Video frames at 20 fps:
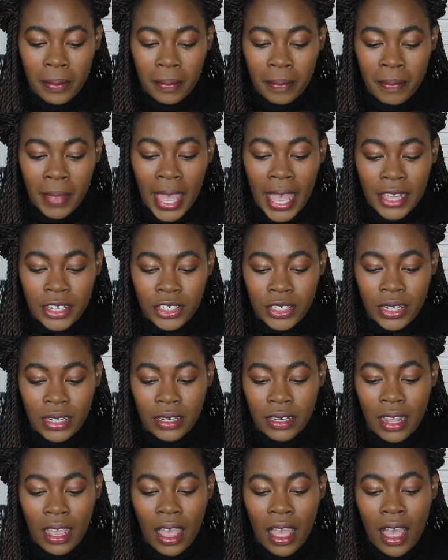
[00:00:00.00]
Passion.
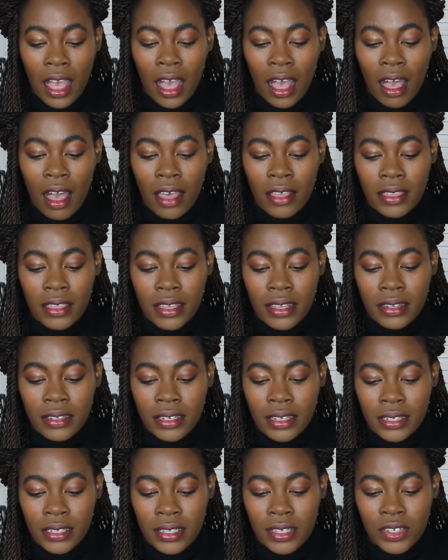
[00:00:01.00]

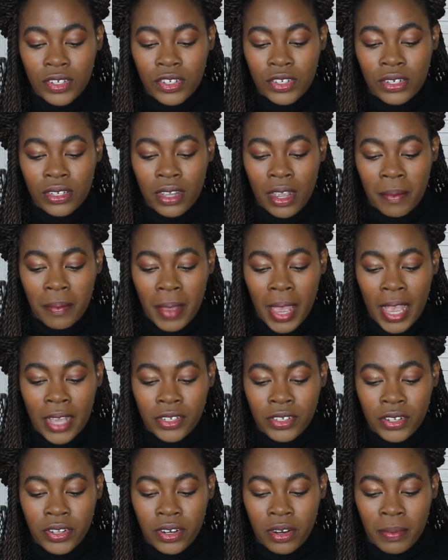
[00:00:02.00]
Authentic teachers are
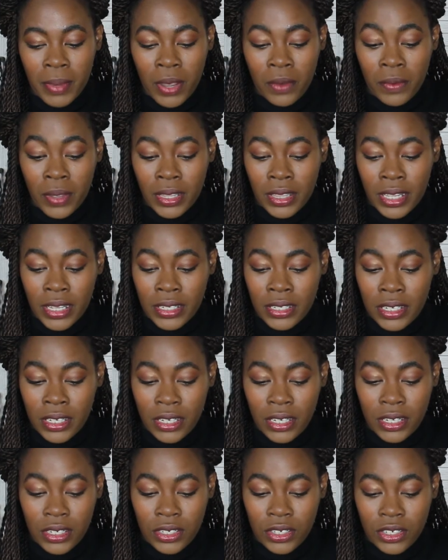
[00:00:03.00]
passionate about what they
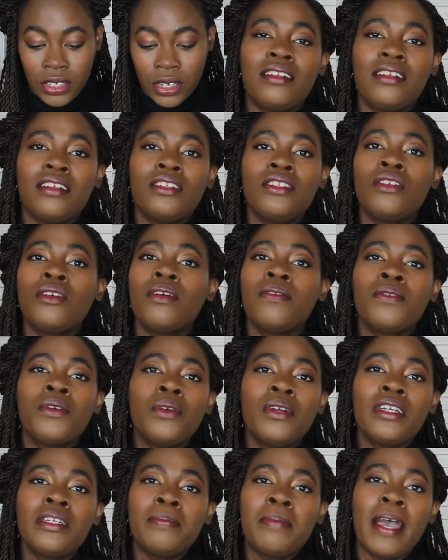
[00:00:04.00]
teach. So of
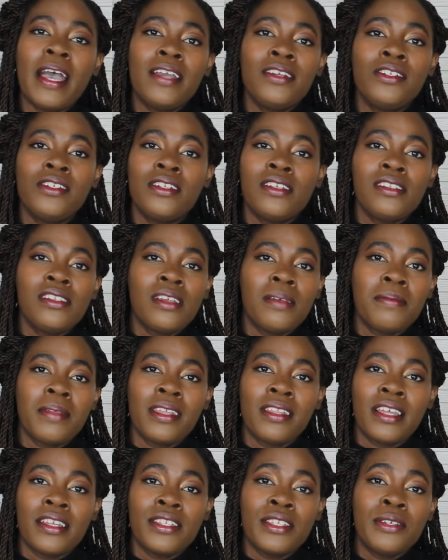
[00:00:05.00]
course, passion is
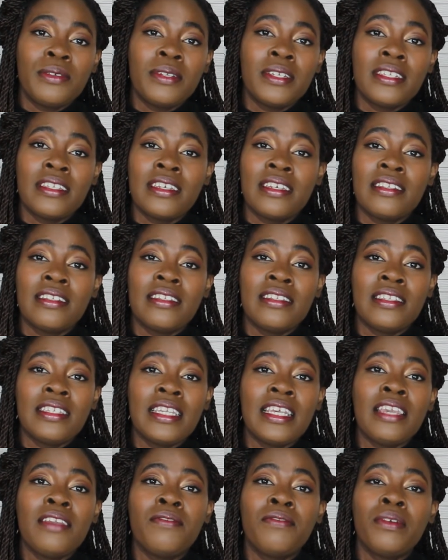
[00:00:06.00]
something that students can
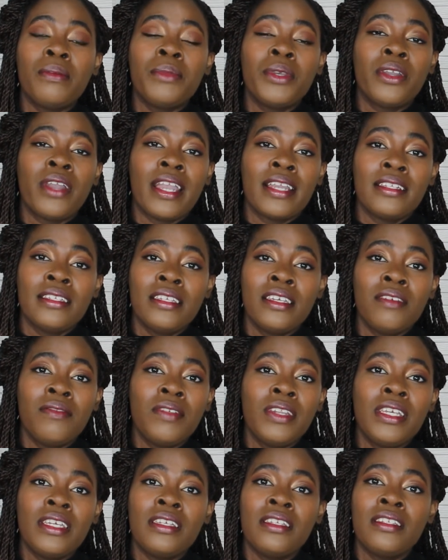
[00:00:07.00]
see from your
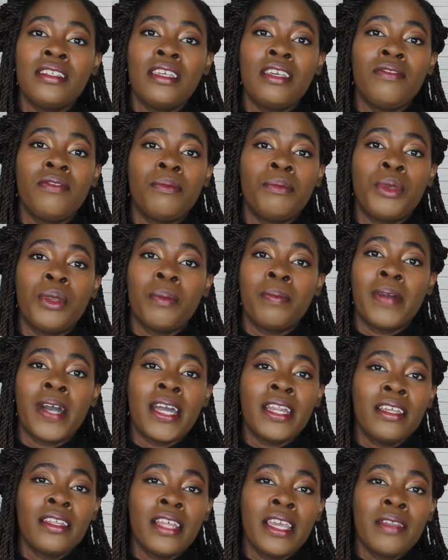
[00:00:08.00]
activities, see from your
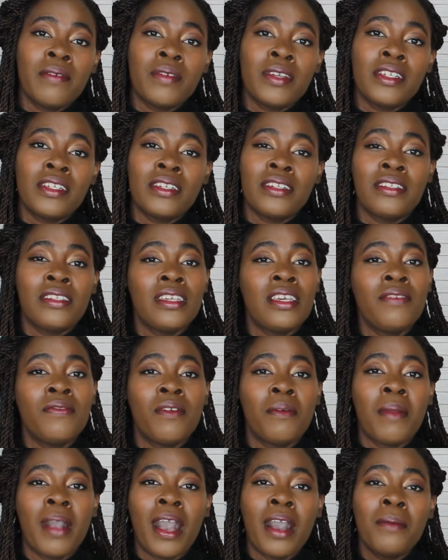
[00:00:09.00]
body language, and see
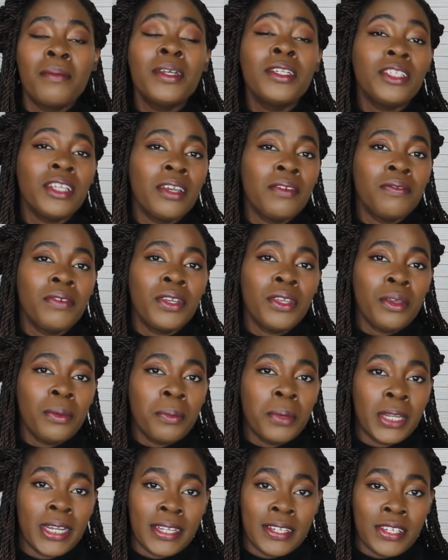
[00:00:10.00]
from how much effort you
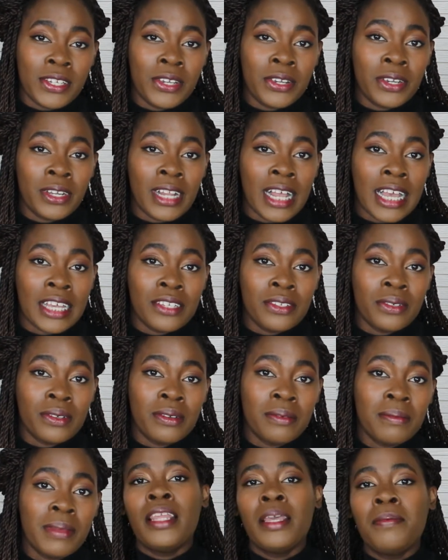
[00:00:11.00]
put into your
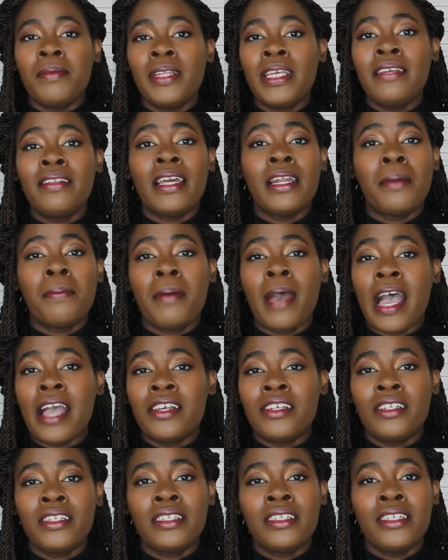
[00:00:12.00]
classroom. They believe that a
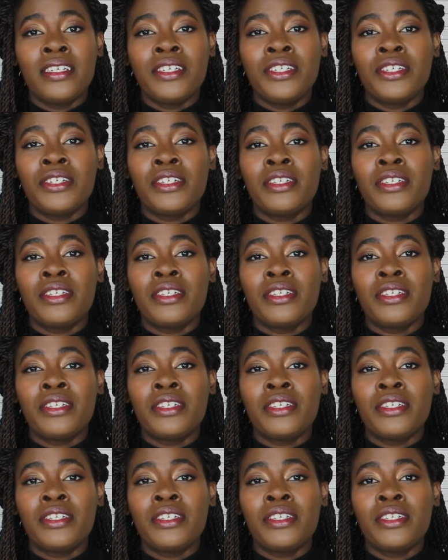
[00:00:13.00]
passionate teacher